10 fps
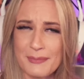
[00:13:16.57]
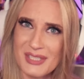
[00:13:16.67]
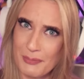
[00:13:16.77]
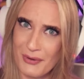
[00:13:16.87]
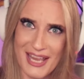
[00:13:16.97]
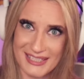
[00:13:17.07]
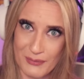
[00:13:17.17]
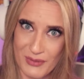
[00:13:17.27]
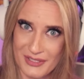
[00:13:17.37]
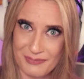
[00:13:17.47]
I'm surprised
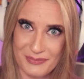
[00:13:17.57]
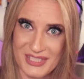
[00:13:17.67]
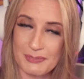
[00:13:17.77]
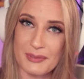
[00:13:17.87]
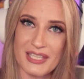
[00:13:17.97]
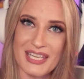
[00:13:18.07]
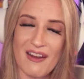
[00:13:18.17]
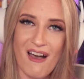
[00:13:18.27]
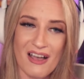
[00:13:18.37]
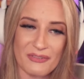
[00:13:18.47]
that we are
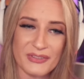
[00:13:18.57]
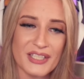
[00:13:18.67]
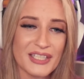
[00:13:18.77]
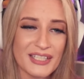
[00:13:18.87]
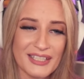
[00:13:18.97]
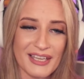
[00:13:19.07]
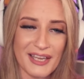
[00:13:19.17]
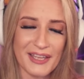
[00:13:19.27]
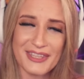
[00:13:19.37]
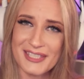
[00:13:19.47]
splitting off
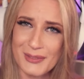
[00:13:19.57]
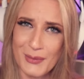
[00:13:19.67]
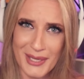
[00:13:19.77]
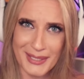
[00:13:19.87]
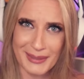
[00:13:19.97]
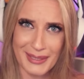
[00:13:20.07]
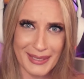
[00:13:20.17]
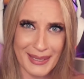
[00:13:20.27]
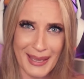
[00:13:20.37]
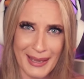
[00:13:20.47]
uh, this
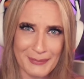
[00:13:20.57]
quickly.